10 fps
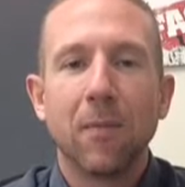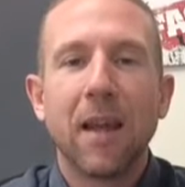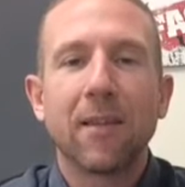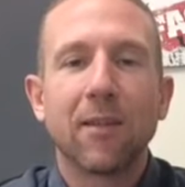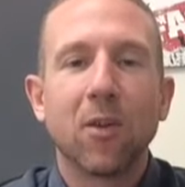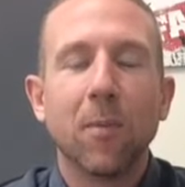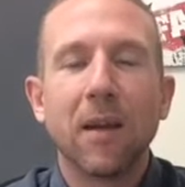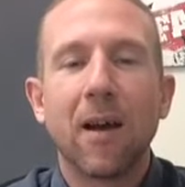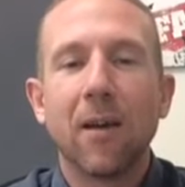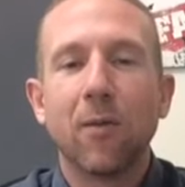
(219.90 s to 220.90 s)
yes, it's going to
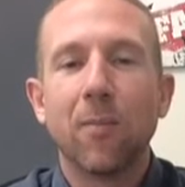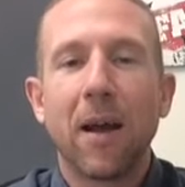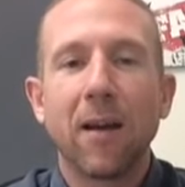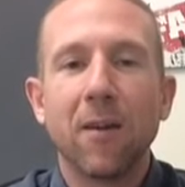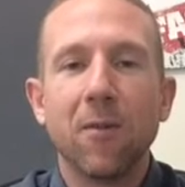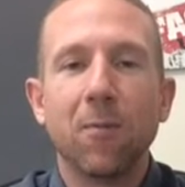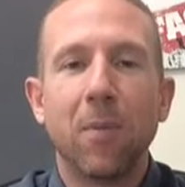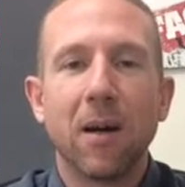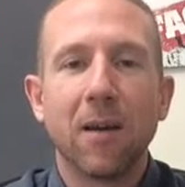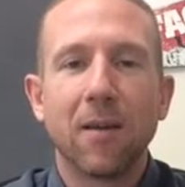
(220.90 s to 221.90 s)
be kind of repetitive,
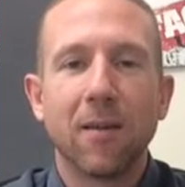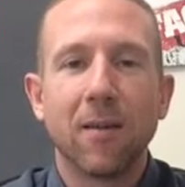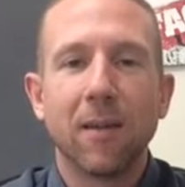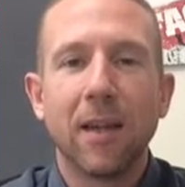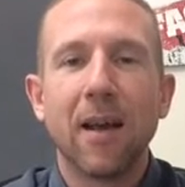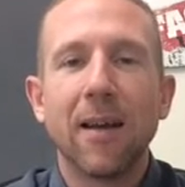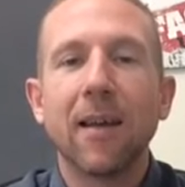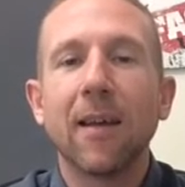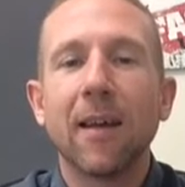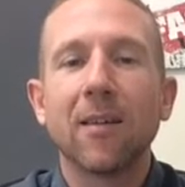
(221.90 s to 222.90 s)
but the
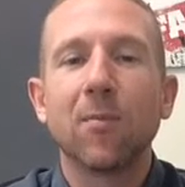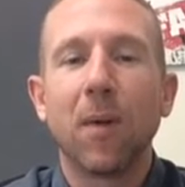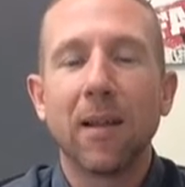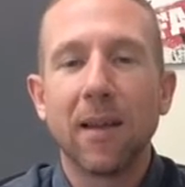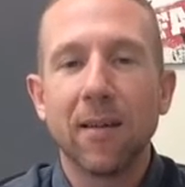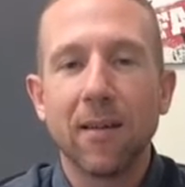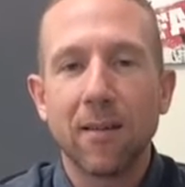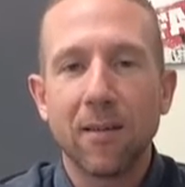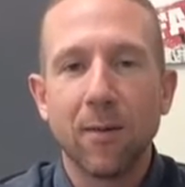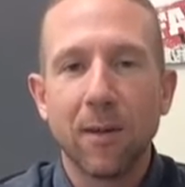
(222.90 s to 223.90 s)
idea is by the end of
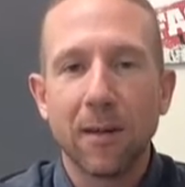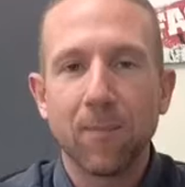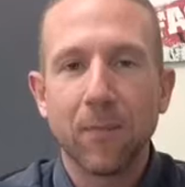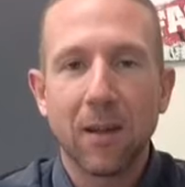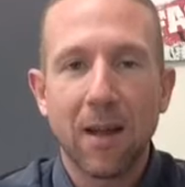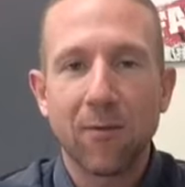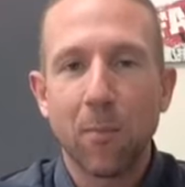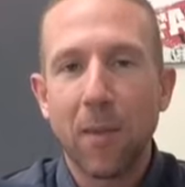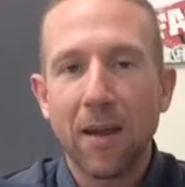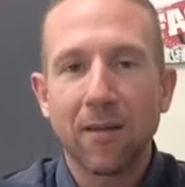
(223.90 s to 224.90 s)
this unit, you'll have a
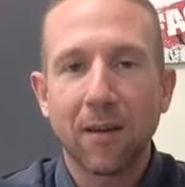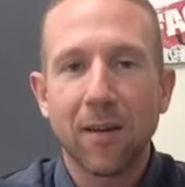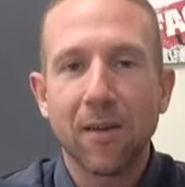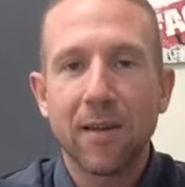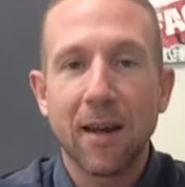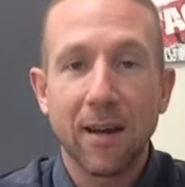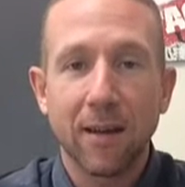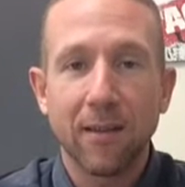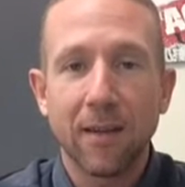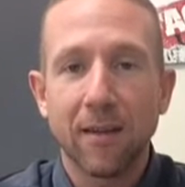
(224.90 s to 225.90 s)
basic
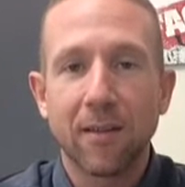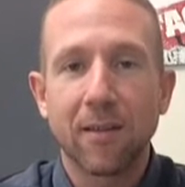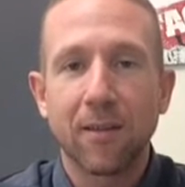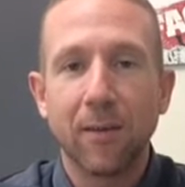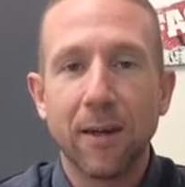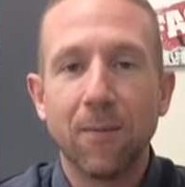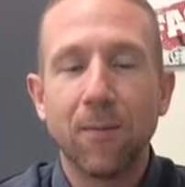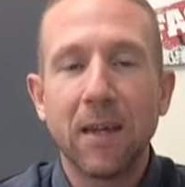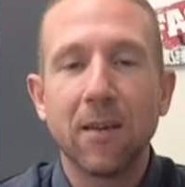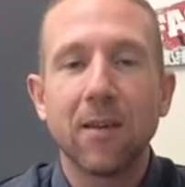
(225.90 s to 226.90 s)
understanding of these 3
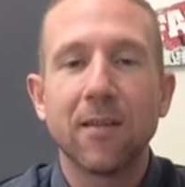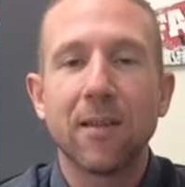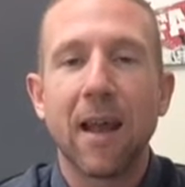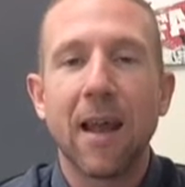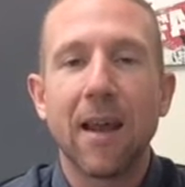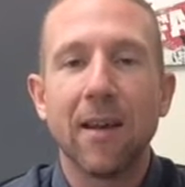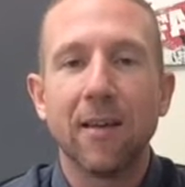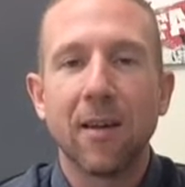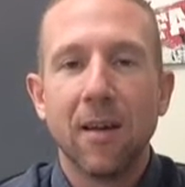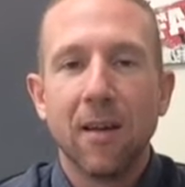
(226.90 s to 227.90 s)
fields,
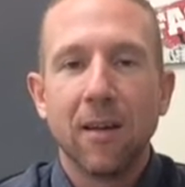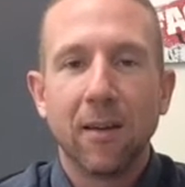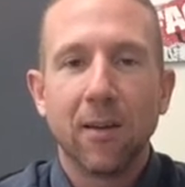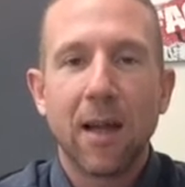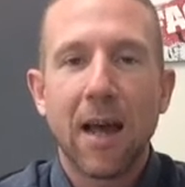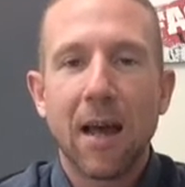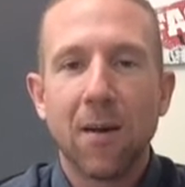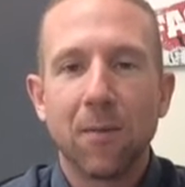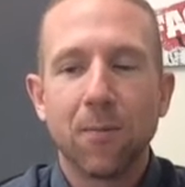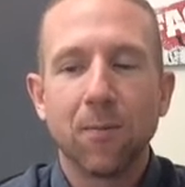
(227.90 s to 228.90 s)
and you'll
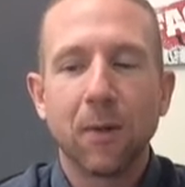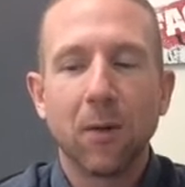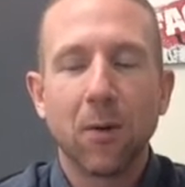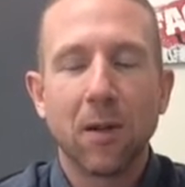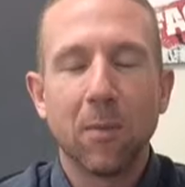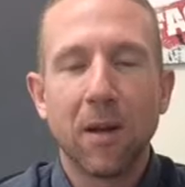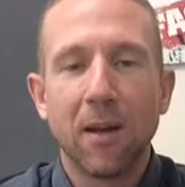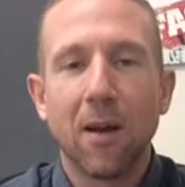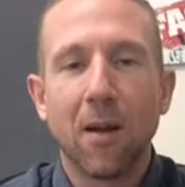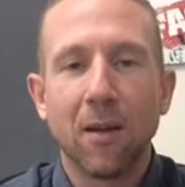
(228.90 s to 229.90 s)
have a little bit
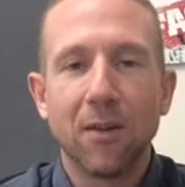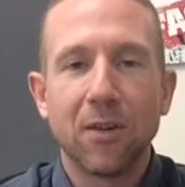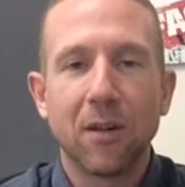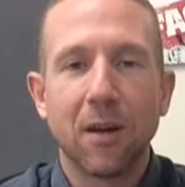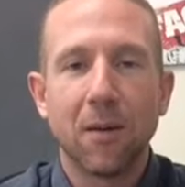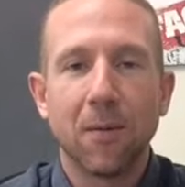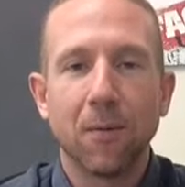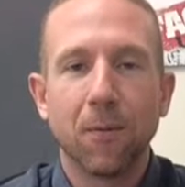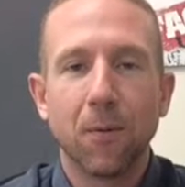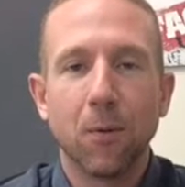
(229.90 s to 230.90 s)
of knowledge
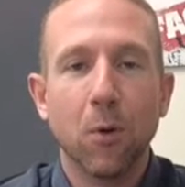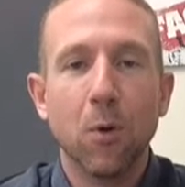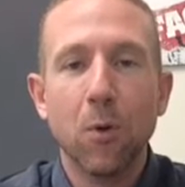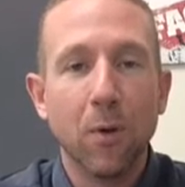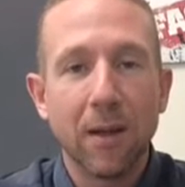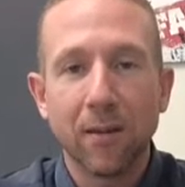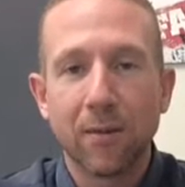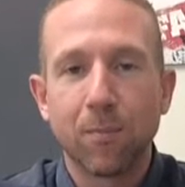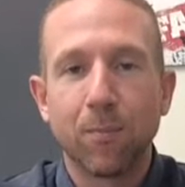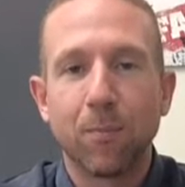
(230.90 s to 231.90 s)
of who
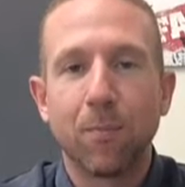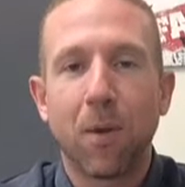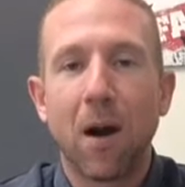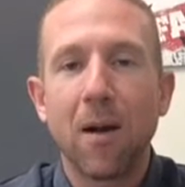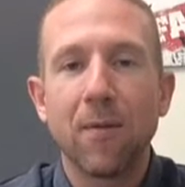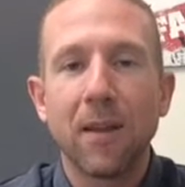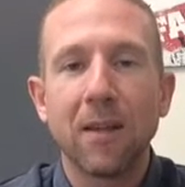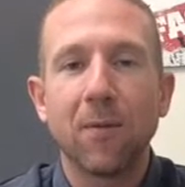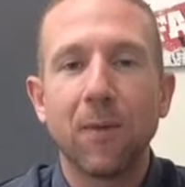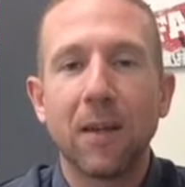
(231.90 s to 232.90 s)
is part of
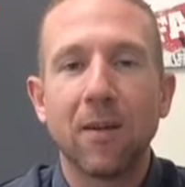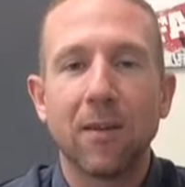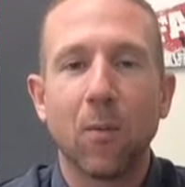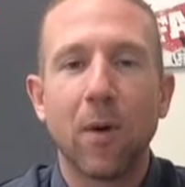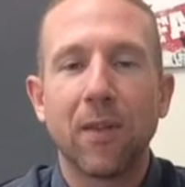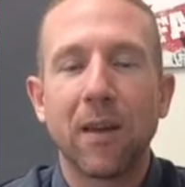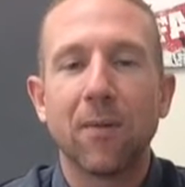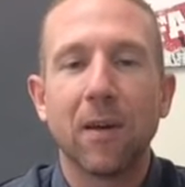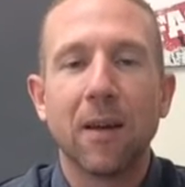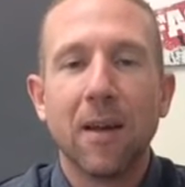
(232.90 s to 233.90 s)
these fields and what the
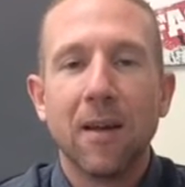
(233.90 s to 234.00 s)
different